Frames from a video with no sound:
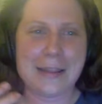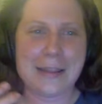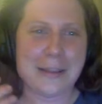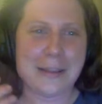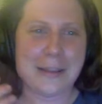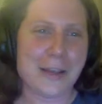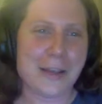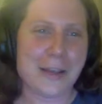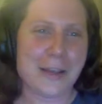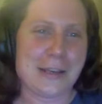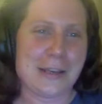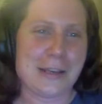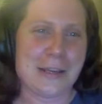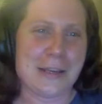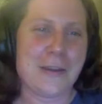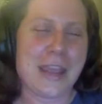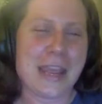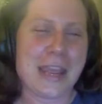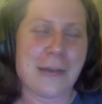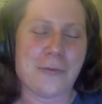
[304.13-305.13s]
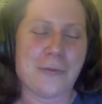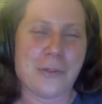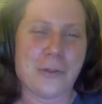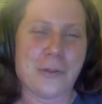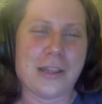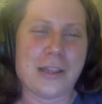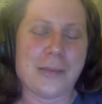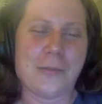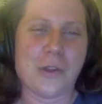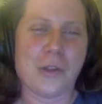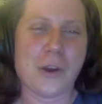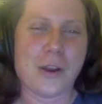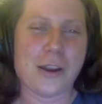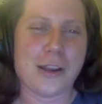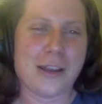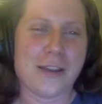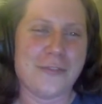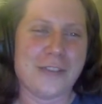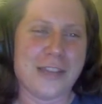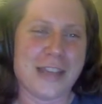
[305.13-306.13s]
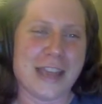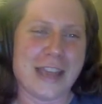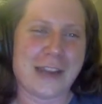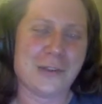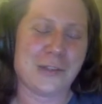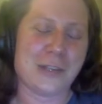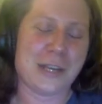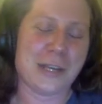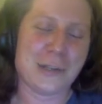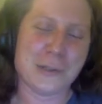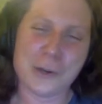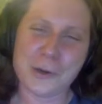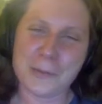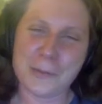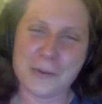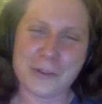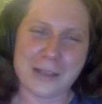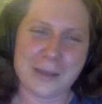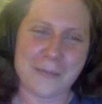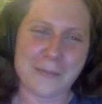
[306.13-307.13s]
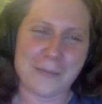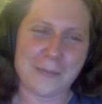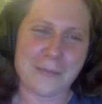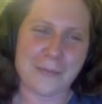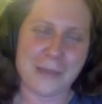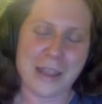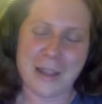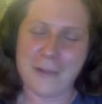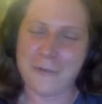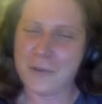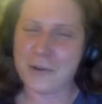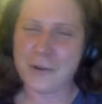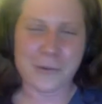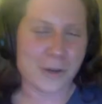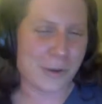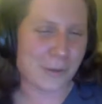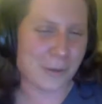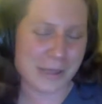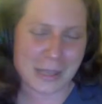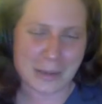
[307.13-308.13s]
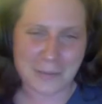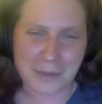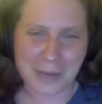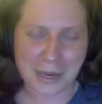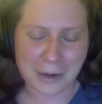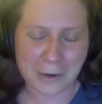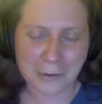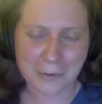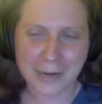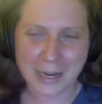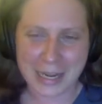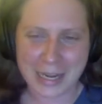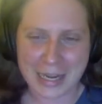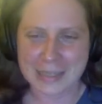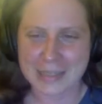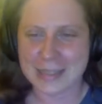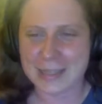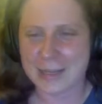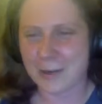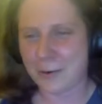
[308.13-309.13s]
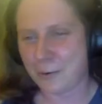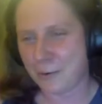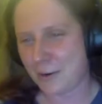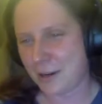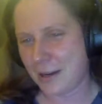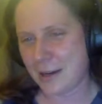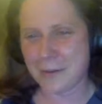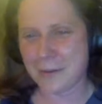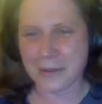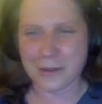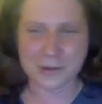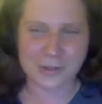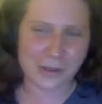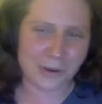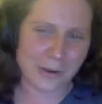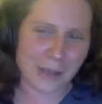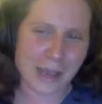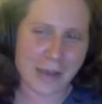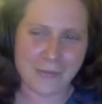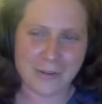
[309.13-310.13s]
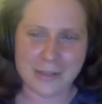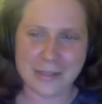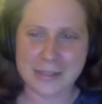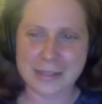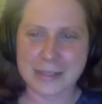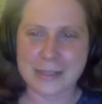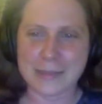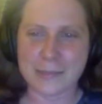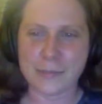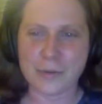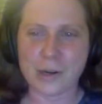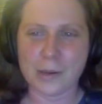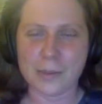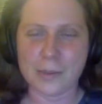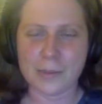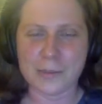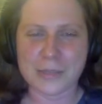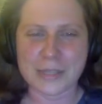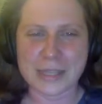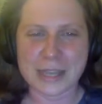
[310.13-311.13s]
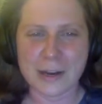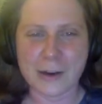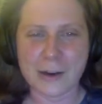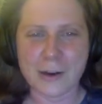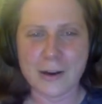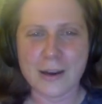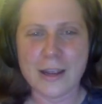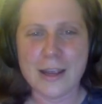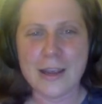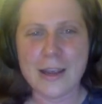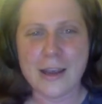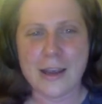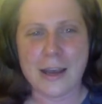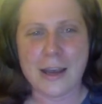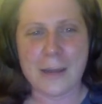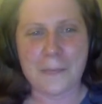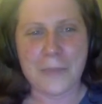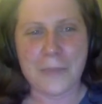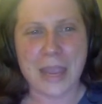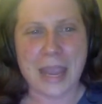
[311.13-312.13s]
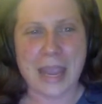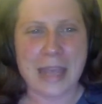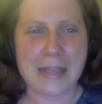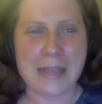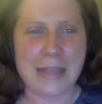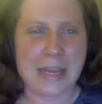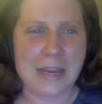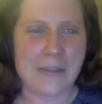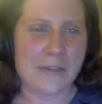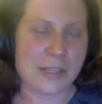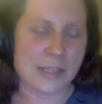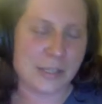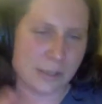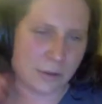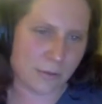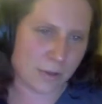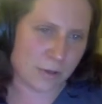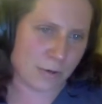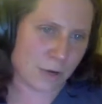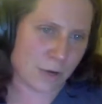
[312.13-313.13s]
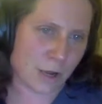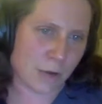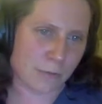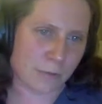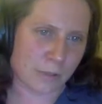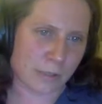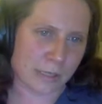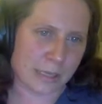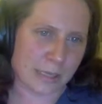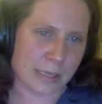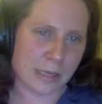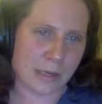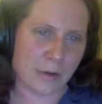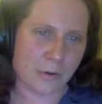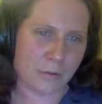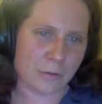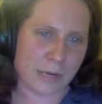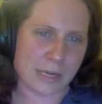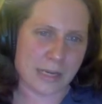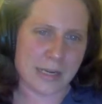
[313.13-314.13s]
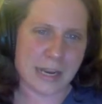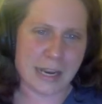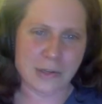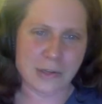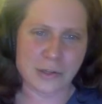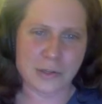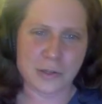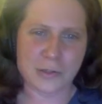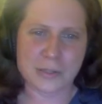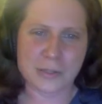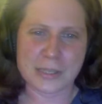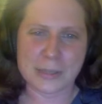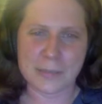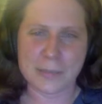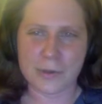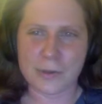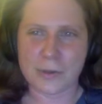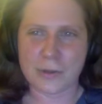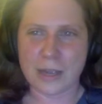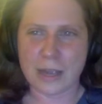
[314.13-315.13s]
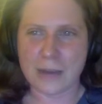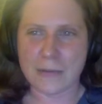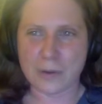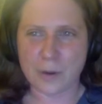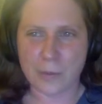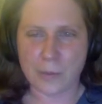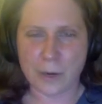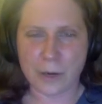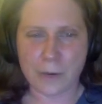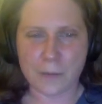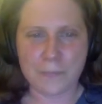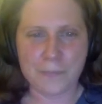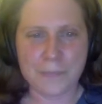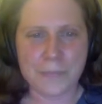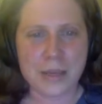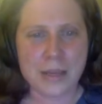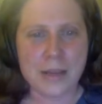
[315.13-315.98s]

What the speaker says: they're not, you can't look at them long enough to actually interpret them if you don't know what they mean already. So there's obviously some problems there. And even so, they're not really the agreed national symbol everywhere.